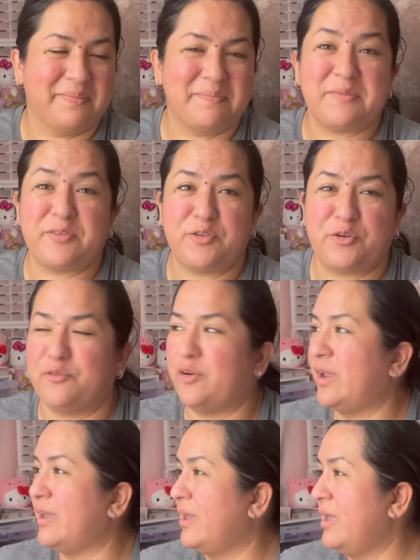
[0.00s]
Mr.
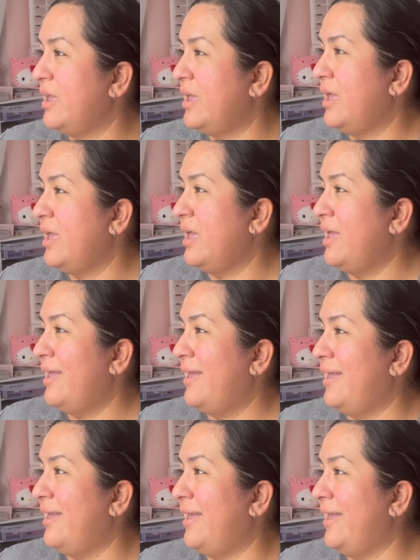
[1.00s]
Friend.
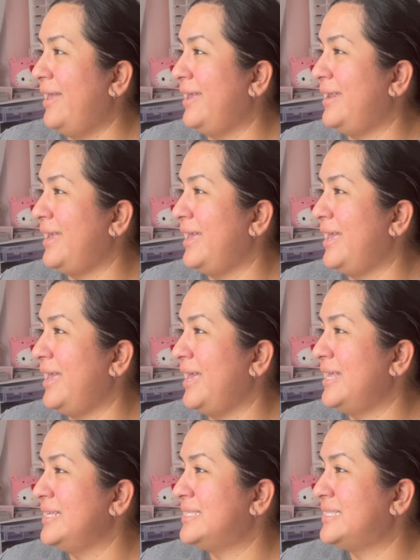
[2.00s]
It
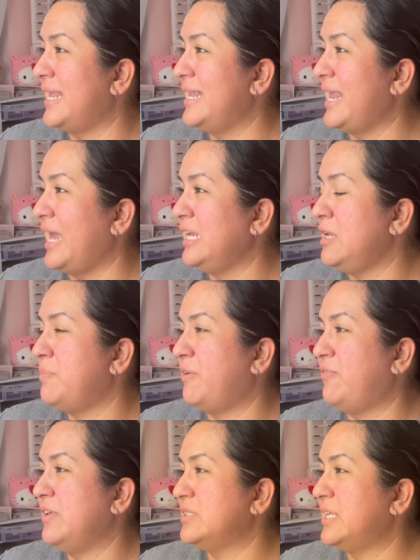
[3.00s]
is 90, but
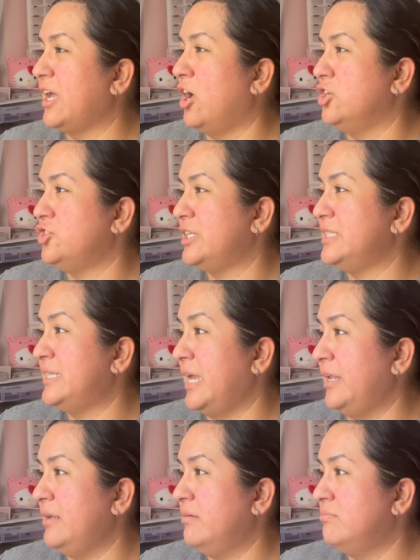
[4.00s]
feels like
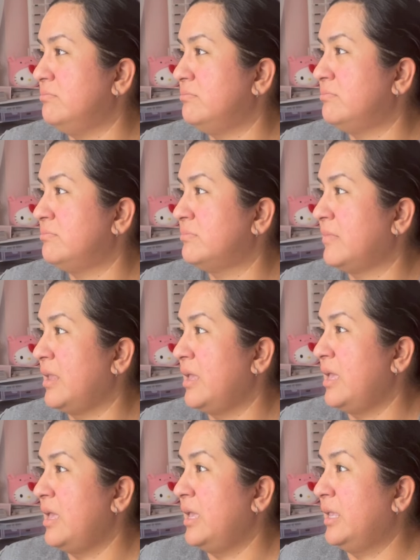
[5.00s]
110.
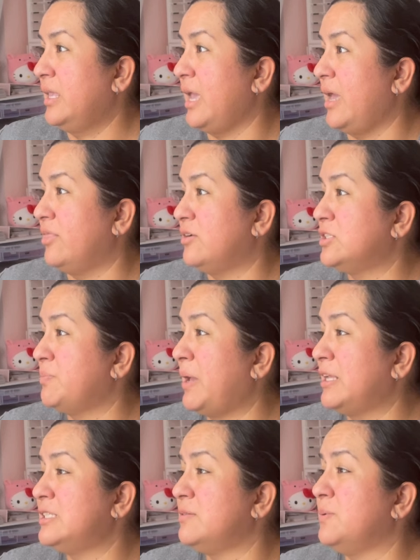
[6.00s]
Yeah, there's a
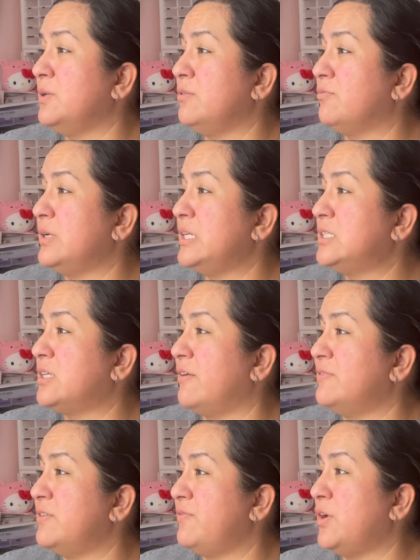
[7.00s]
possible risk of
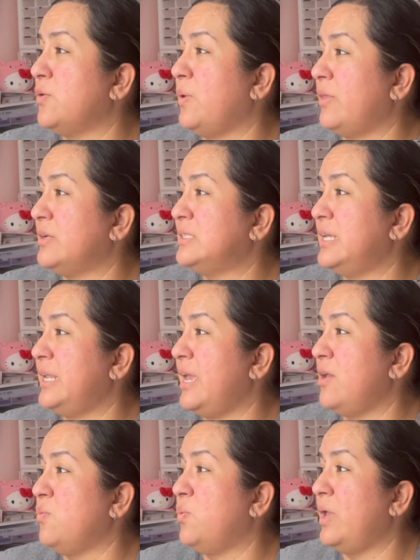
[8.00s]
severe weather
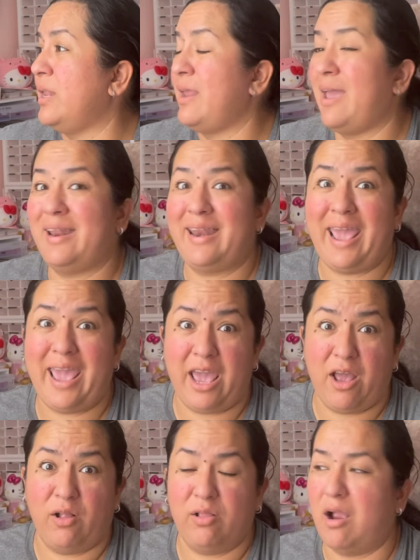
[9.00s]
today. Wind and
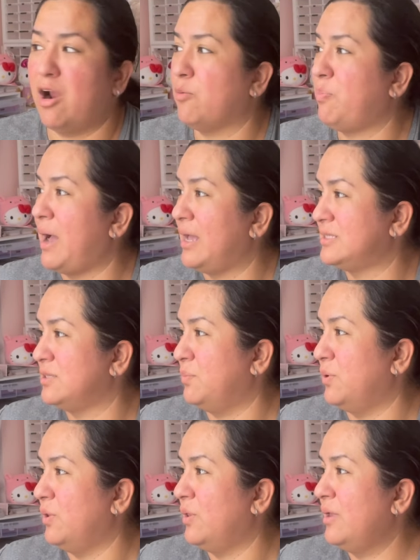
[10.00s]
hail are
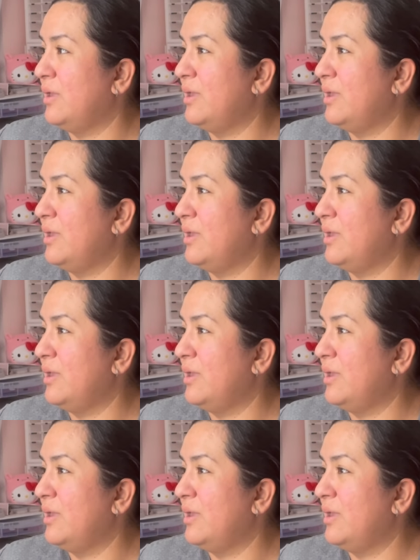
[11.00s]
possible,